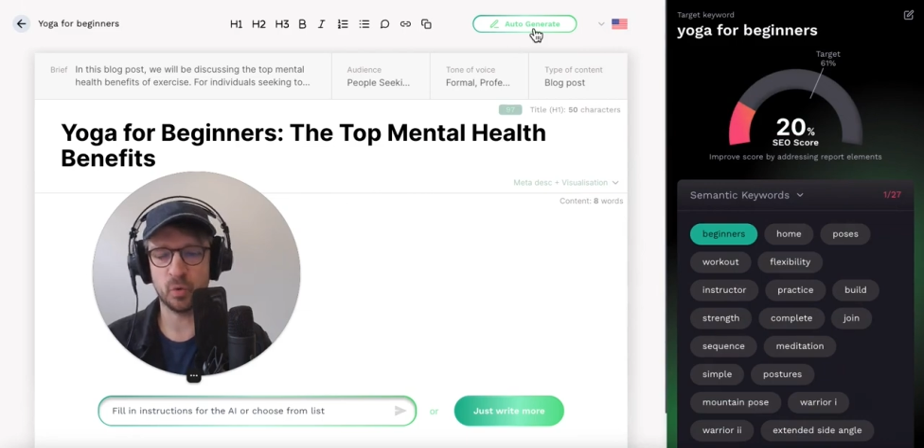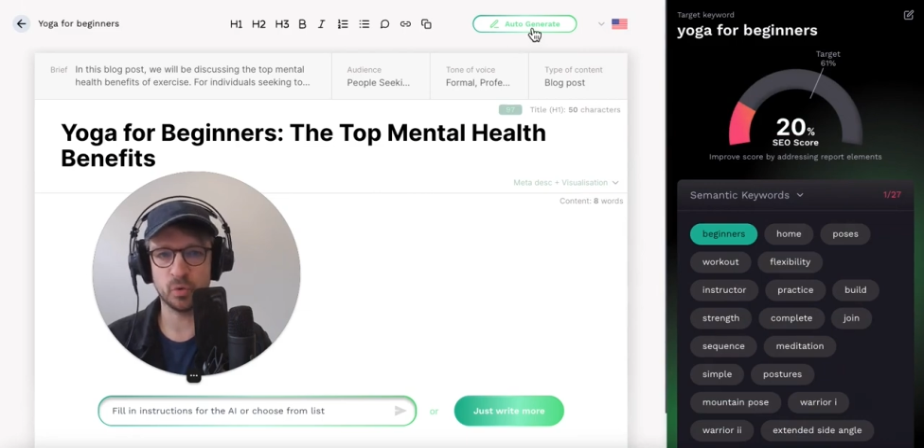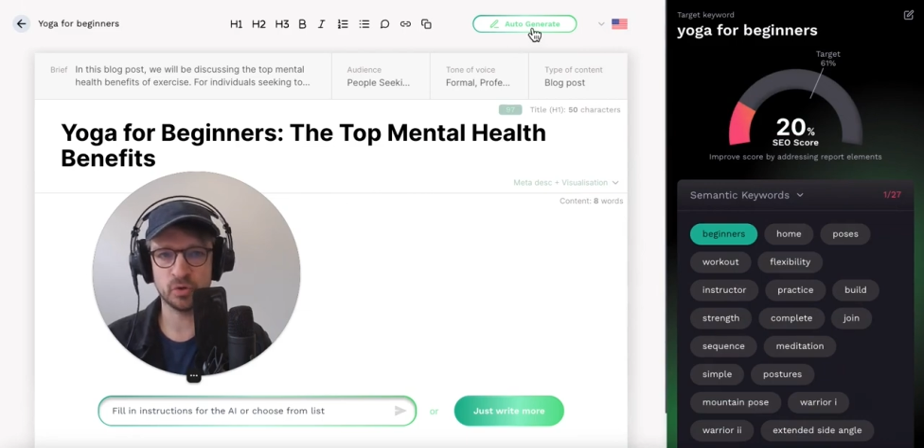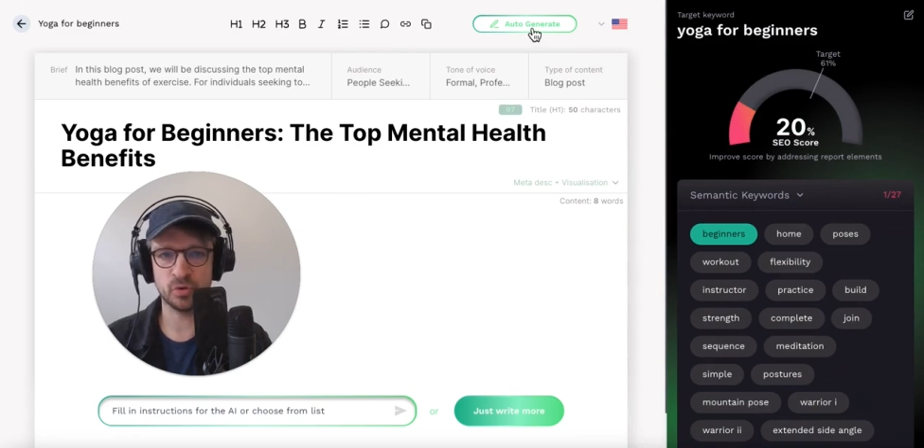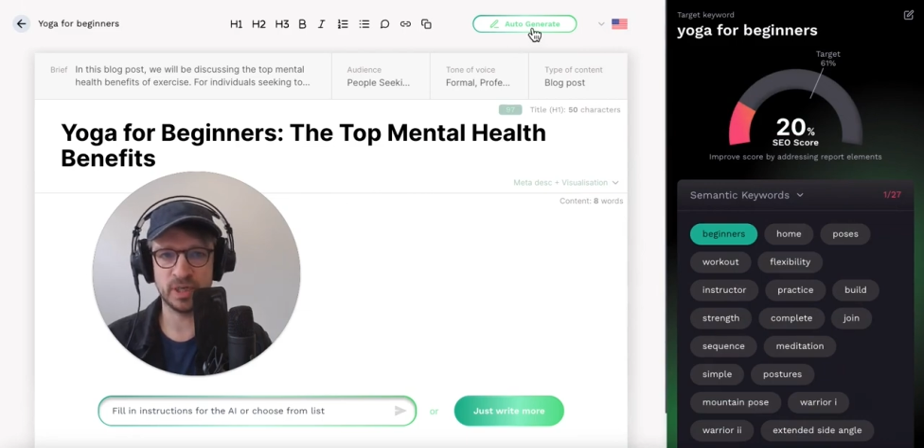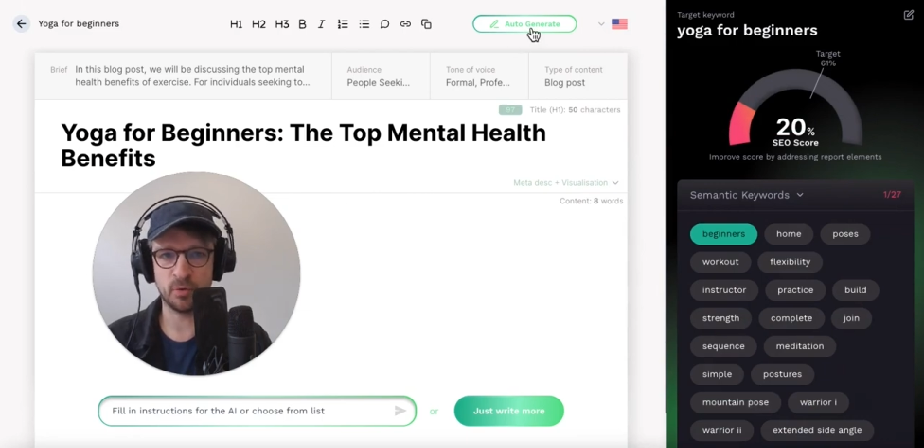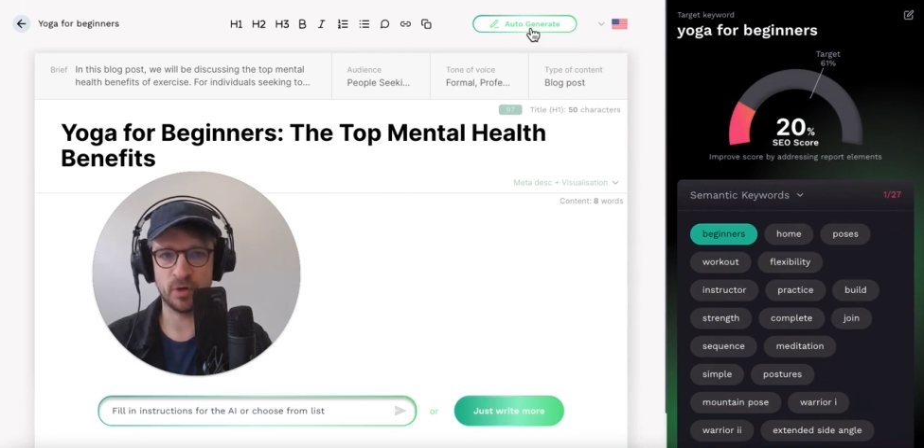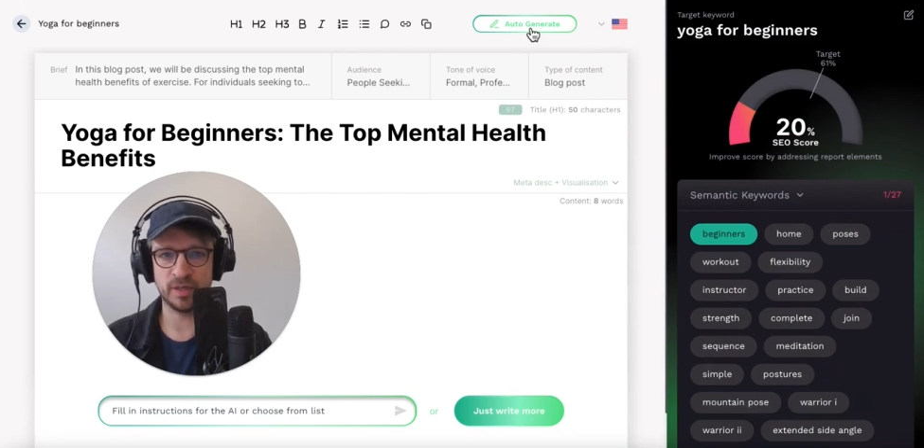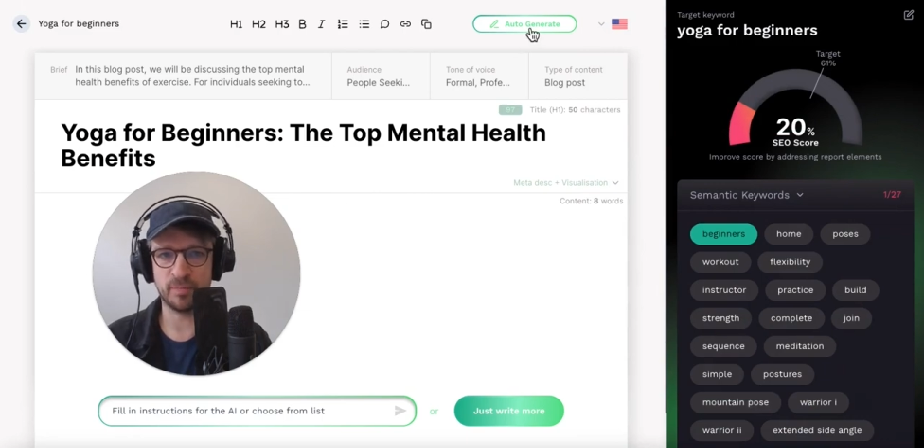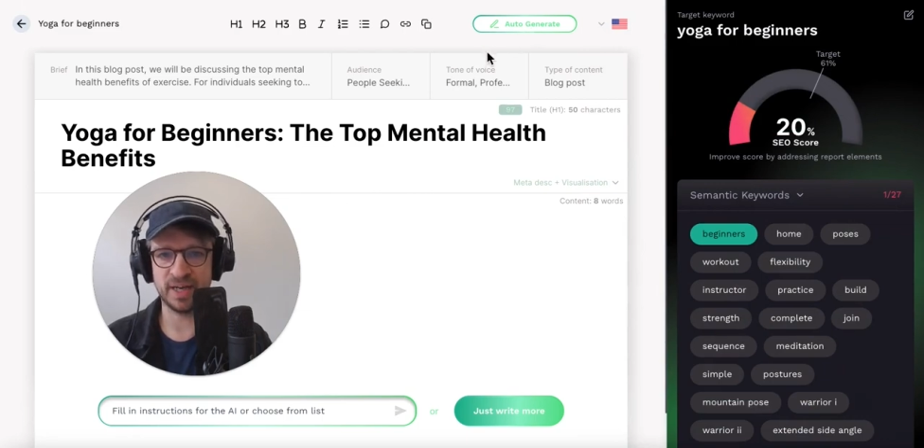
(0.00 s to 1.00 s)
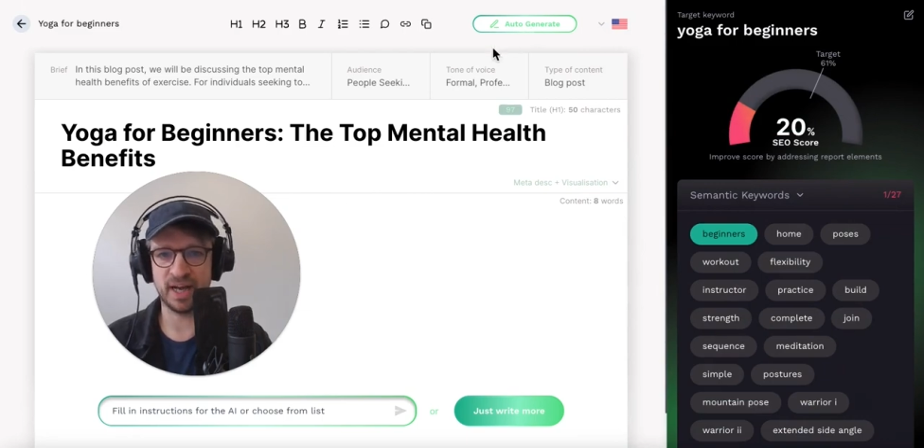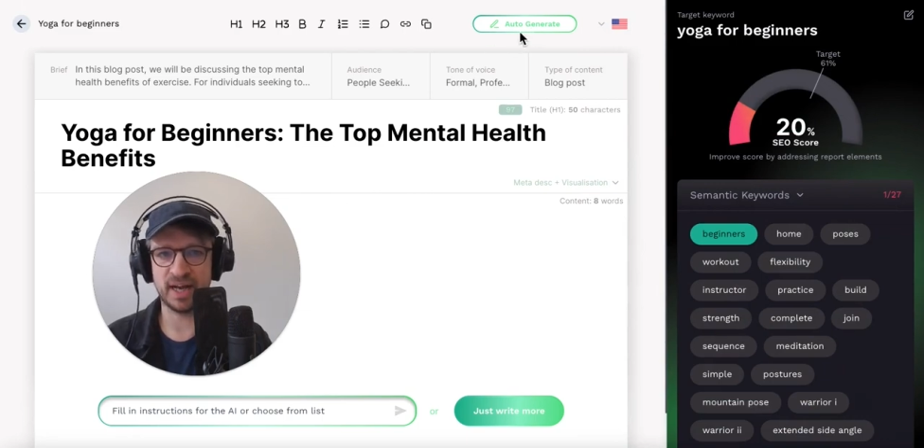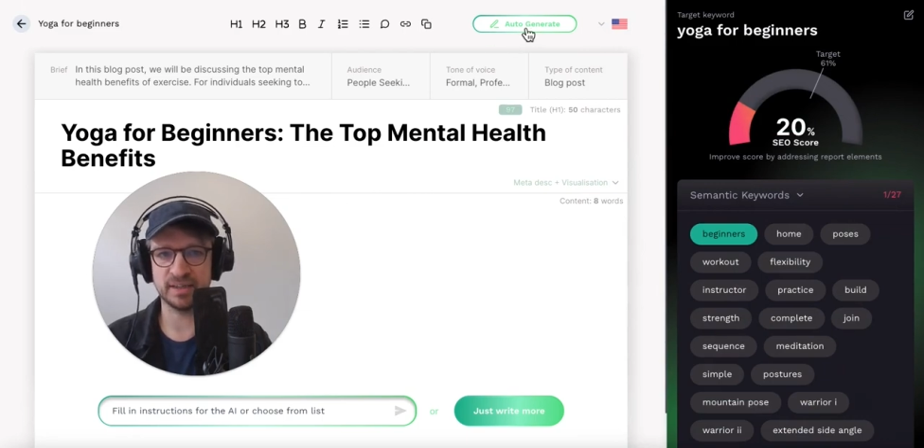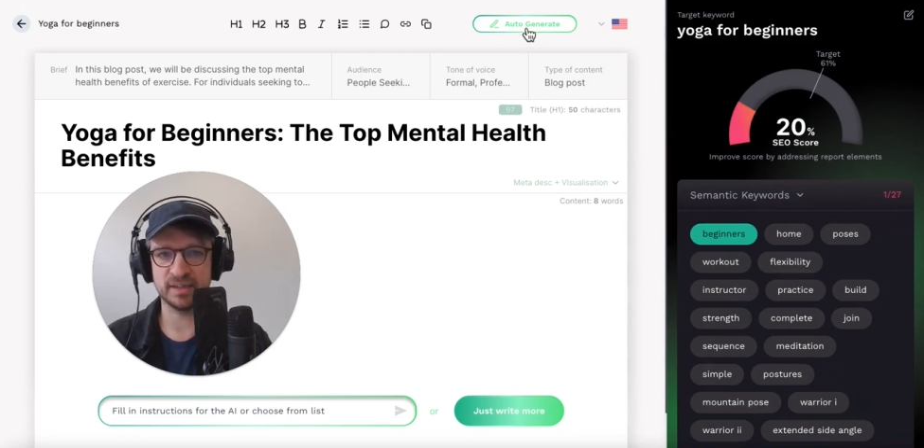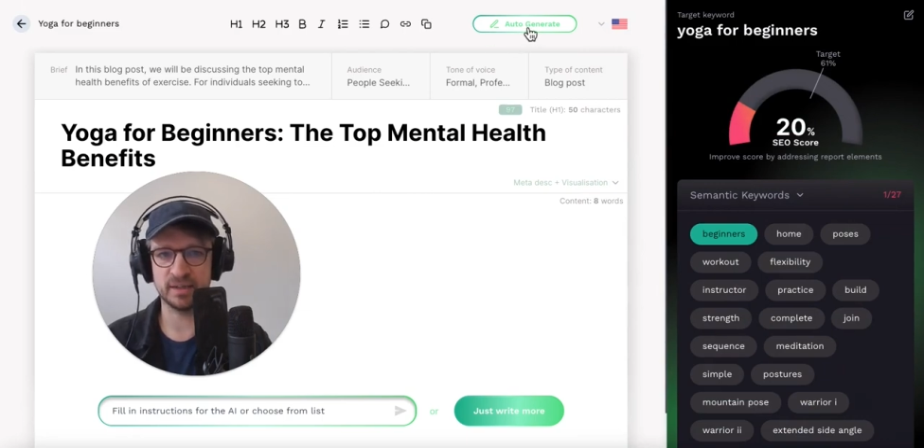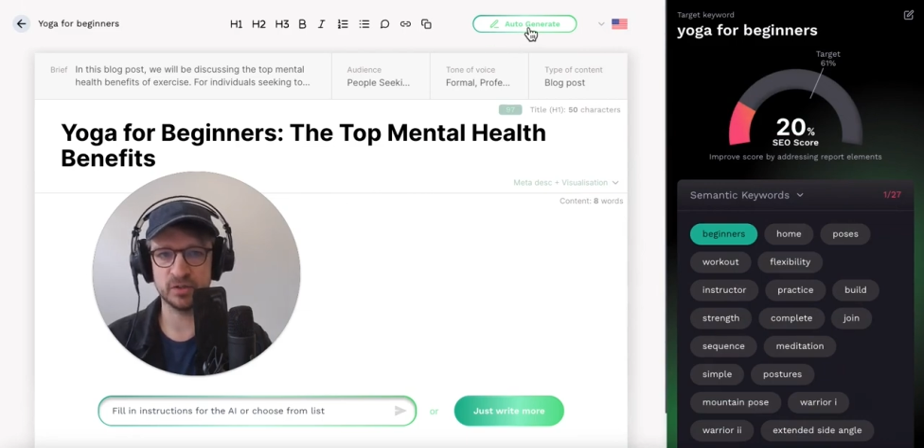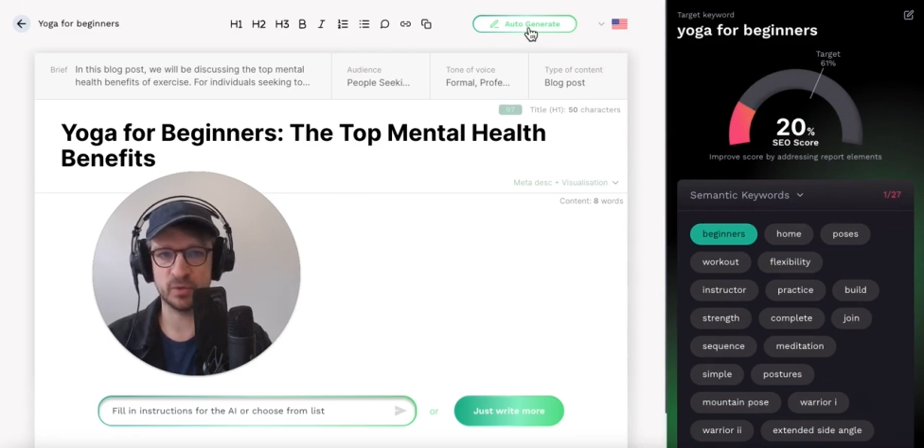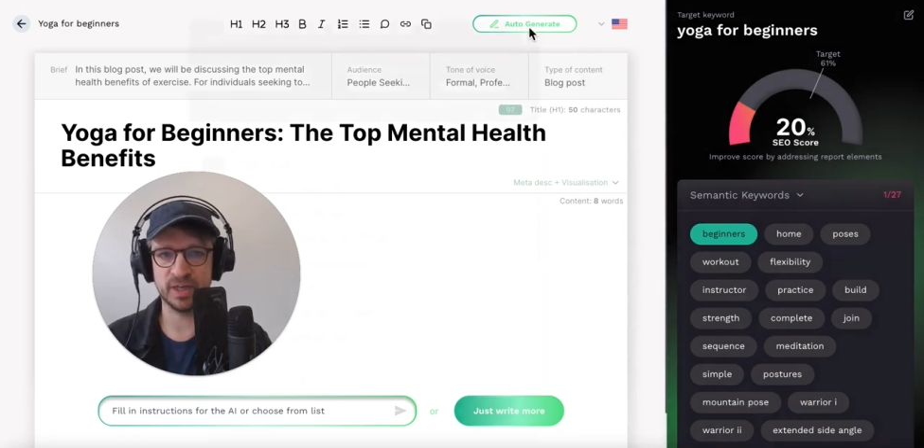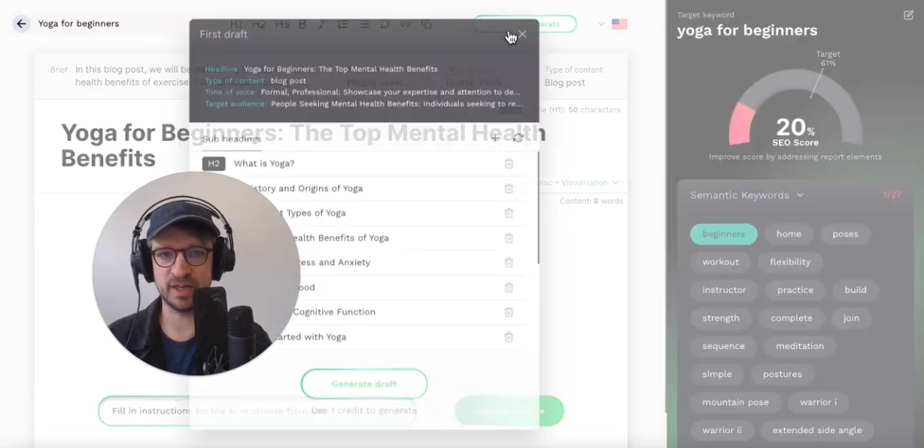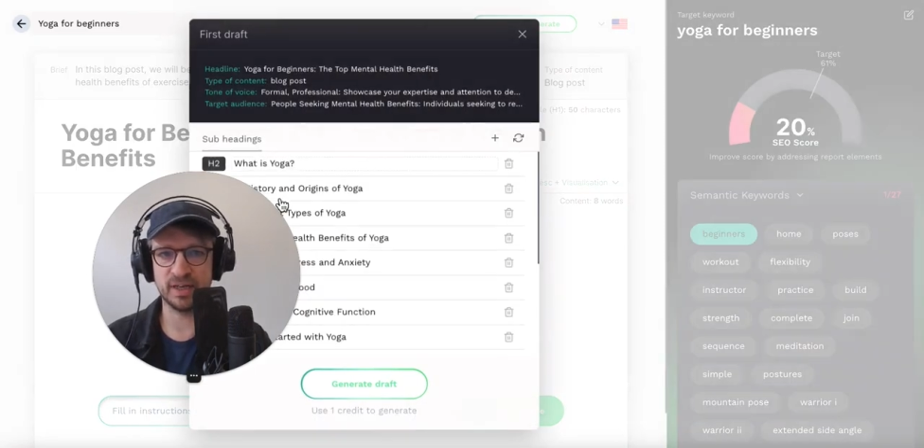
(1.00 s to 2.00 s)
auto-generate my article. So I
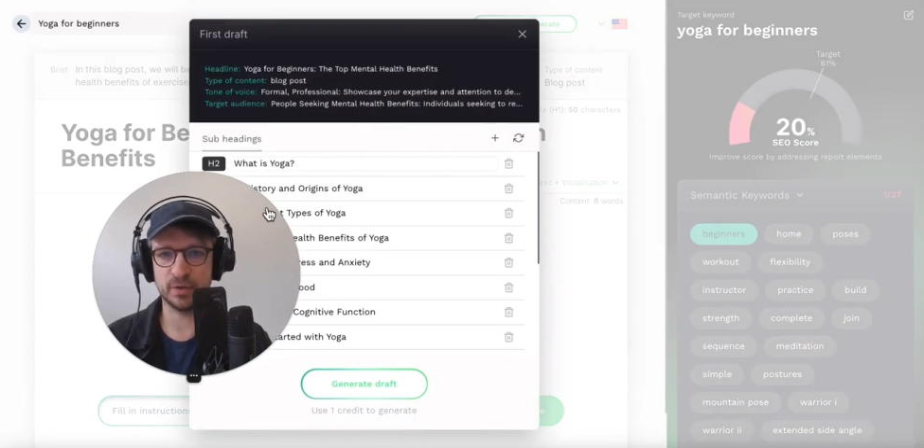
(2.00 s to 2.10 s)
click on